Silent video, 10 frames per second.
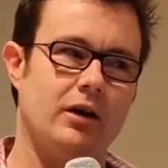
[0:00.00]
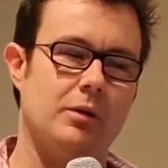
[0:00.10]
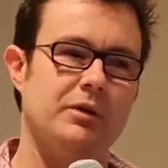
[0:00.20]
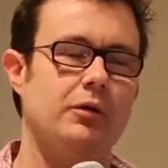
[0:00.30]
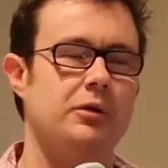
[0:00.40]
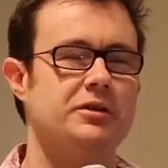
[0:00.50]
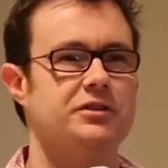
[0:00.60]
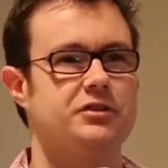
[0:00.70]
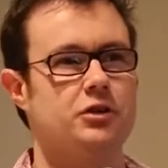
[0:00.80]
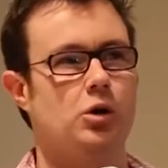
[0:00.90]

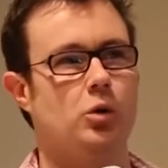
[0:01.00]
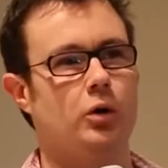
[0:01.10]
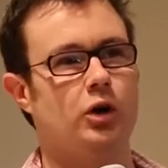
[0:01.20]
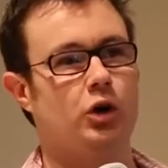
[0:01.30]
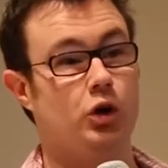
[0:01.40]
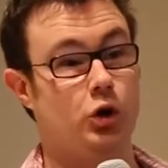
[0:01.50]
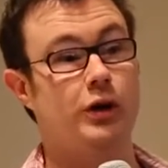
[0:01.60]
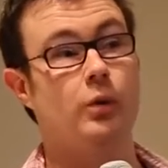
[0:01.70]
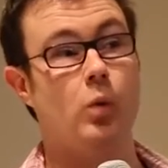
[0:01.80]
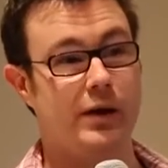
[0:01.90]
OmniFocus is so
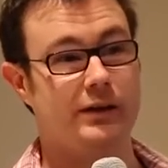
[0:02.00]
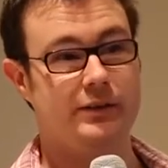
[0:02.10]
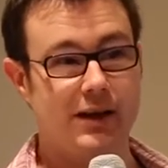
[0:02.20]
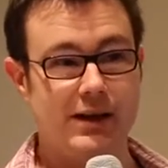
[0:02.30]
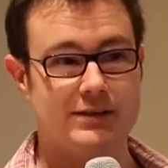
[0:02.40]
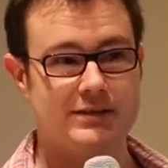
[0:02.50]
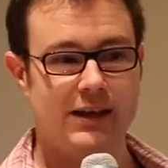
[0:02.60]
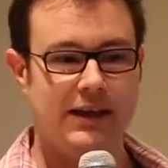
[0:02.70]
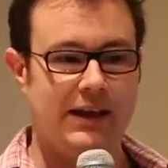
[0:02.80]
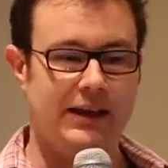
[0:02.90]
good at what it does,
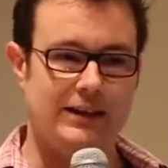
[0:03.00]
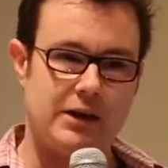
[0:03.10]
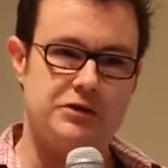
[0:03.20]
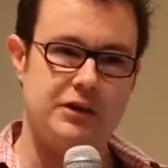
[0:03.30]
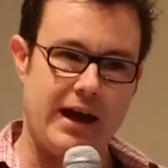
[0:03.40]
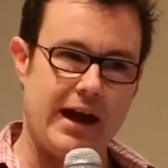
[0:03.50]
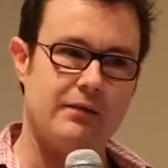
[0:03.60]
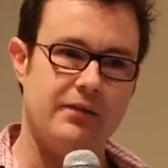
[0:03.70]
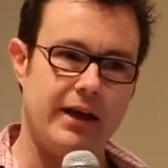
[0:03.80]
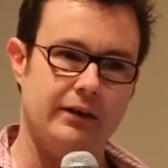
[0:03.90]
it allows you to
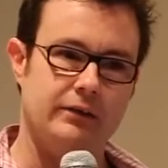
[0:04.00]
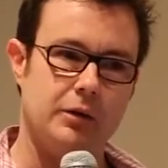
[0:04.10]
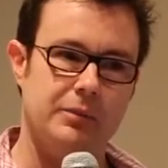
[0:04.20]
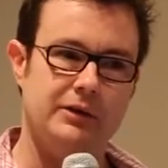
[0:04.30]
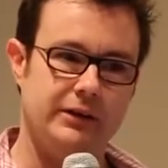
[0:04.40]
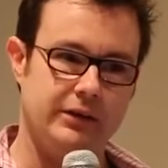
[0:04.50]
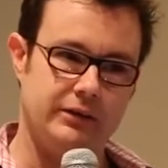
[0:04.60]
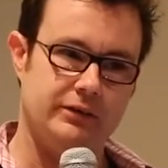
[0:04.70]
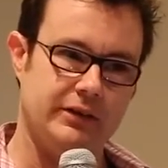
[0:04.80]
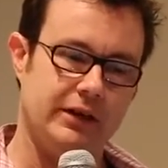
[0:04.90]
have that ability
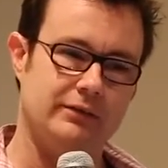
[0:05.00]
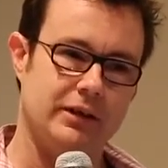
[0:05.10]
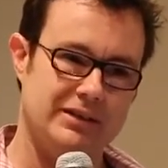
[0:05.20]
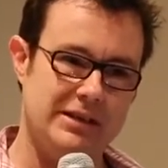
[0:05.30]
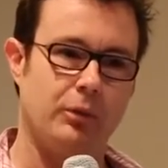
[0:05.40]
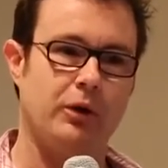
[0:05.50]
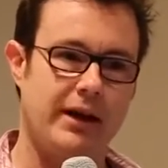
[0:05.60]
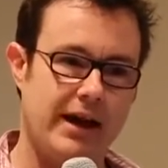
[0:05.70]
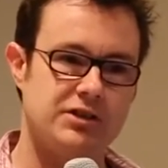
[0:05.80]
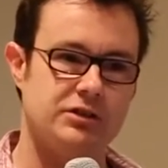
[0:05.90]
to get a deeper
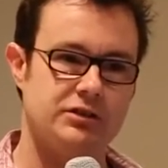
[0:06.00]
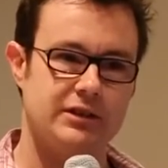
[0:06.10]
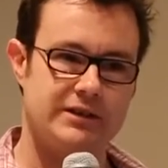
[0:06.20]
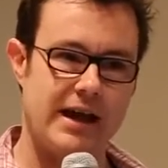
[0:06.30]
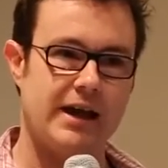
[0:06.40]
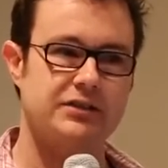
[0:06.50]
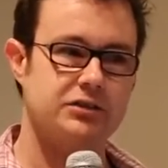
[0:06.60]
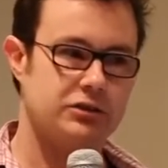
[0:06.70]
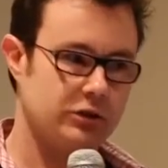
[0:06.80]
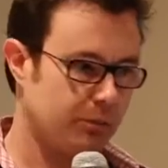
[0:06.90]
connection to the
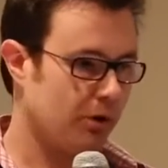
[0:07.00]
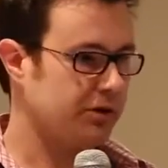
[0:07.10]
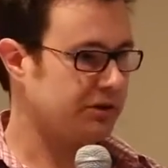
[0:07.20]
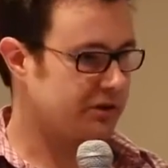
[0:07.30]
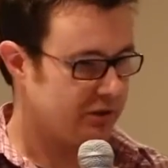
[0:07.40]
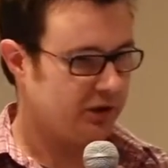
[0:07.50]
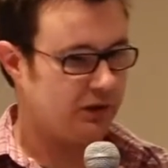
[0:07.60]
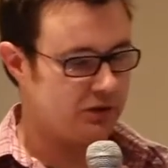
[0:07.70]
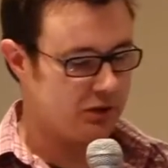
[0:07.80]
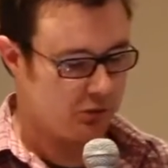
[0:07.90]
tasks, to the projects, to the
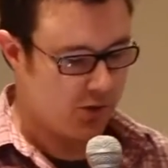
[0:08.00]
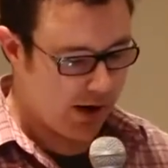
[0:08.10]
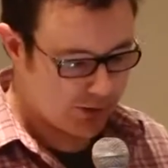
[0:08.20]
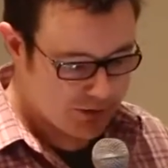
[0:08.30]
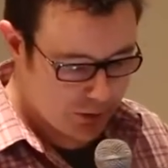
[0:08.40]
things that you've got.